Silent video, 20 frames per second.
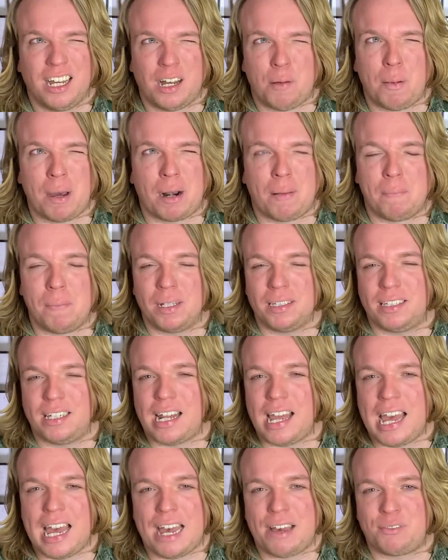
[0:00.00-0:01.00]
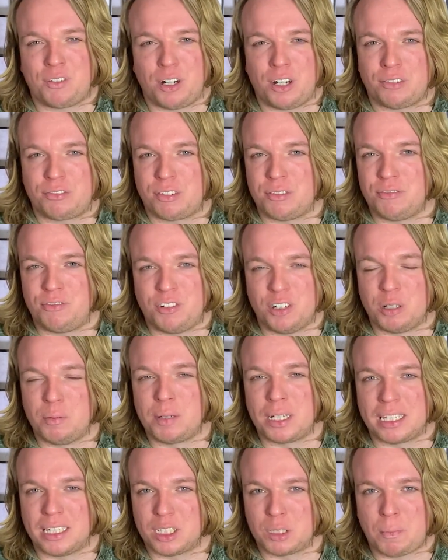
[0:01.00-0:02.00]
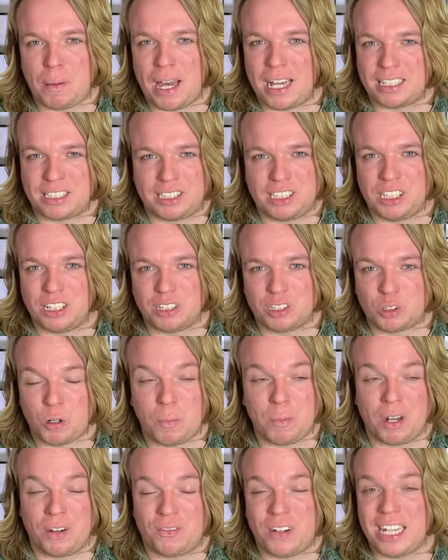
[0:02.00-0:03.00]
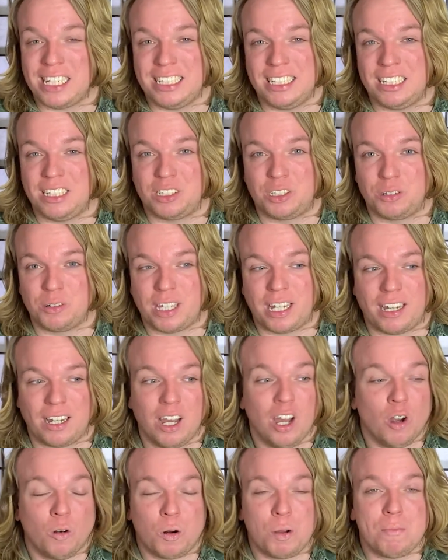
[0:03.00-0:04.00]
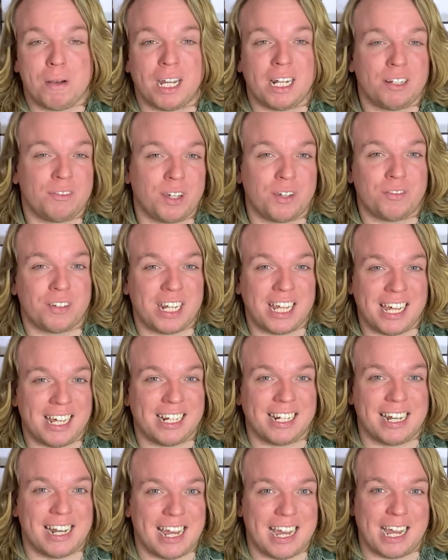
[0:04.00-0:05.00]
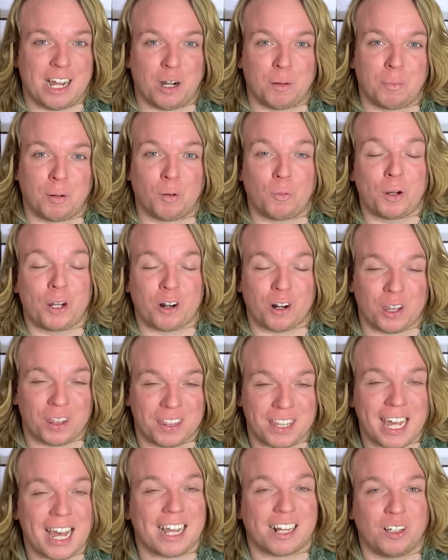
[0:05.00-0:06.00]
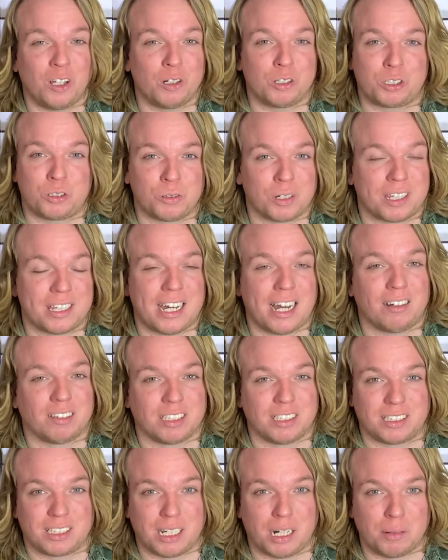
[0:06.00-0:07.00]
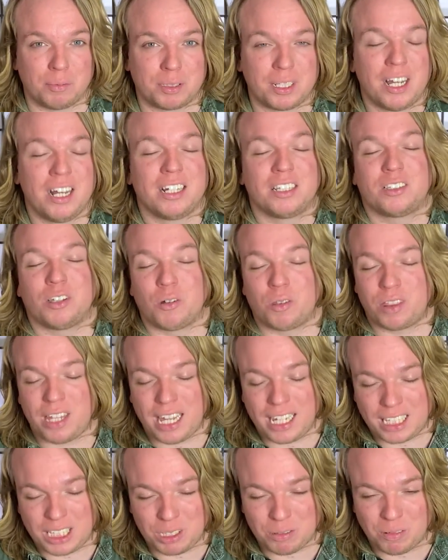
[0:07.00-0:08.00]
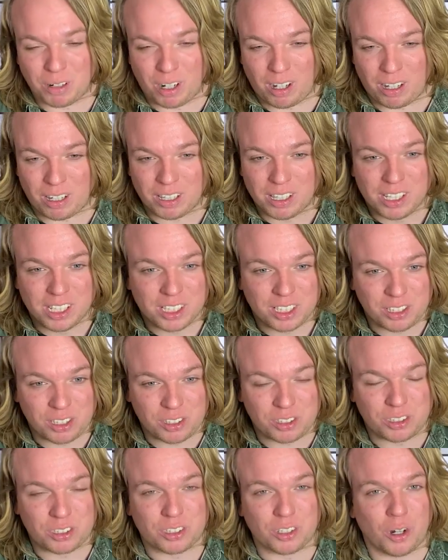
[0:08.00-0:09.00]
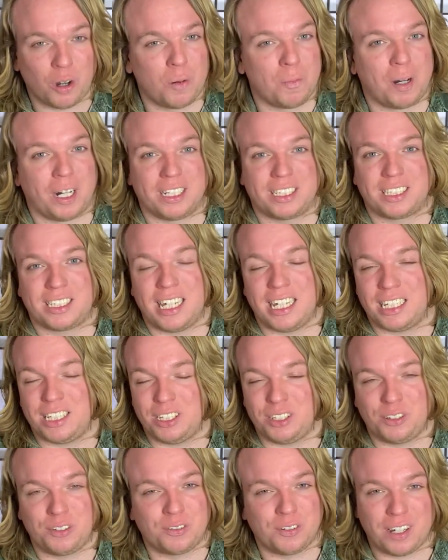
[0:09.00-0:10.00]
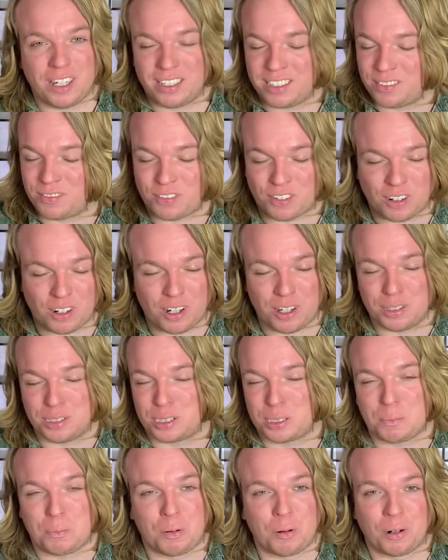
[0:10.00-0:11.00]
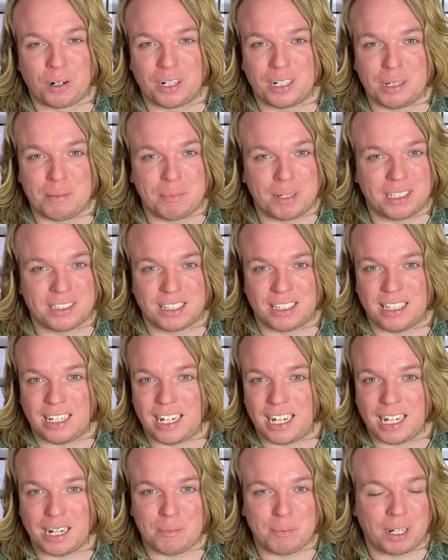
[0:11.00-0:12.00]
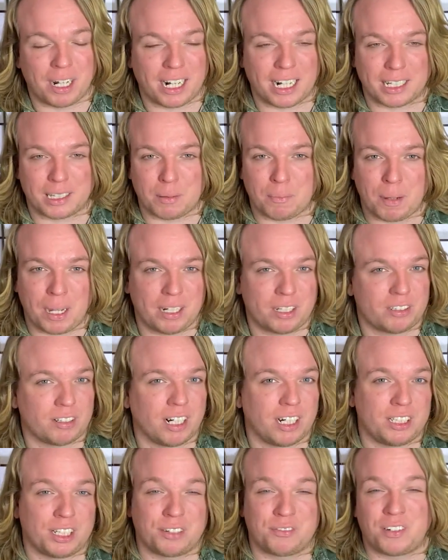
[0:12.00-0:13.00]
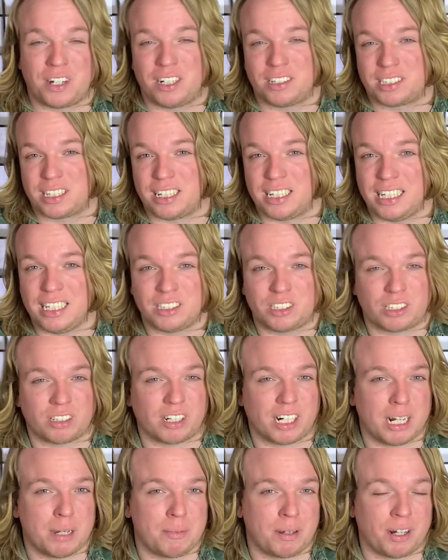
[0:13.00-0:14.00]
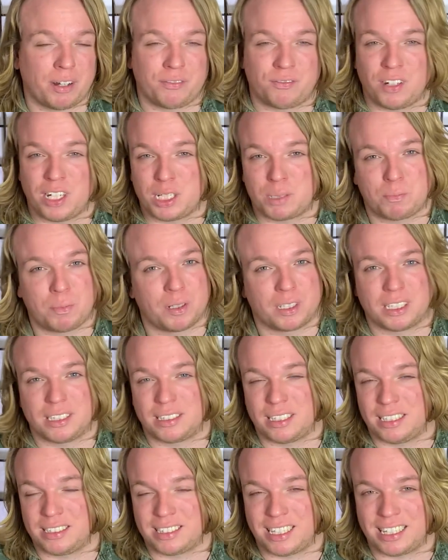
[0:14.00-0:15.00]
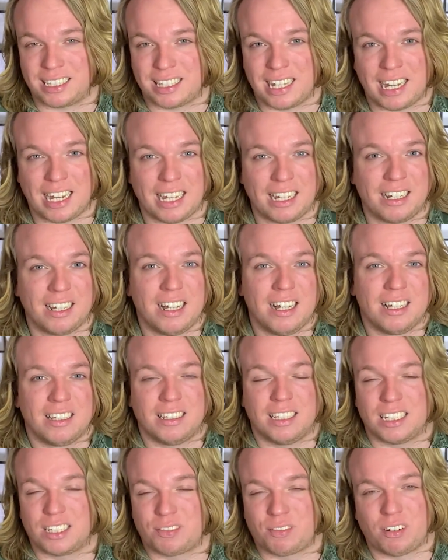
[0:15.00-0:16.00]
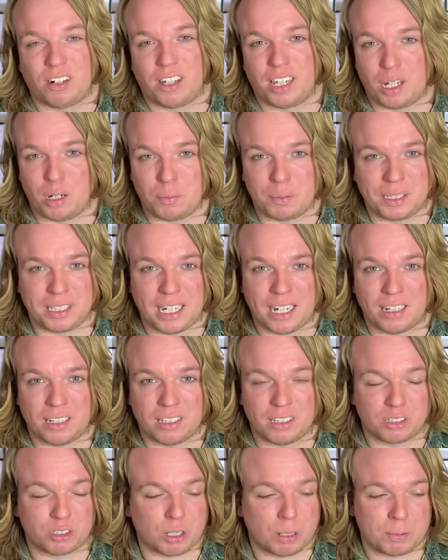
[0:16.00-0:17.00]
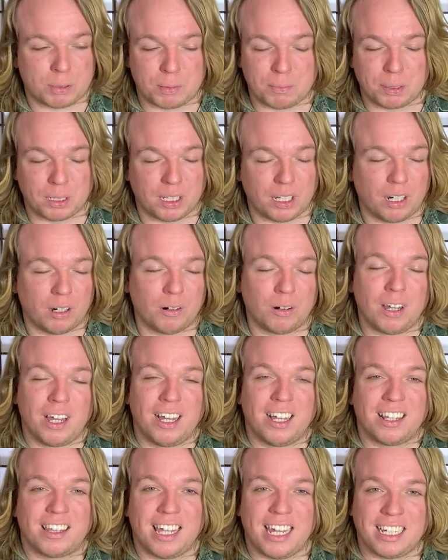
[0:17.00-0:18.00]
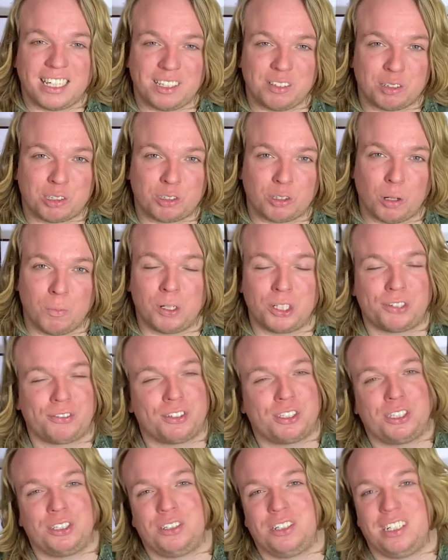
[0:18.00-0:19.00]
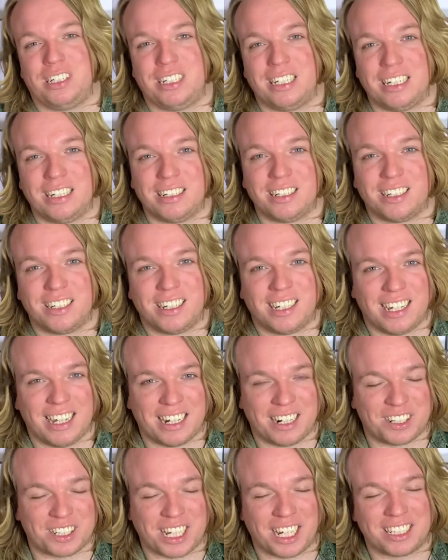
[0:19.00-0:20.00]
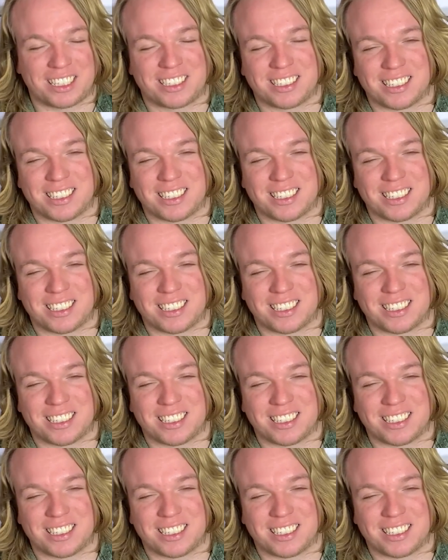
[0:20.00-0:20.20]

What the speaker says: about a month and a half off from filming this past year. So I mean, if I didn't do that, we might have even hit it now, but we are that close to 1,000 subs. So thank you all so much. Thank you for all the support. It means a lot. I mean, I got the Patreon. You can follow us on Instagram and on Facebook and things like that. Links for all that will be down in the description below. Thank you so much for tuning in, and I'll catch you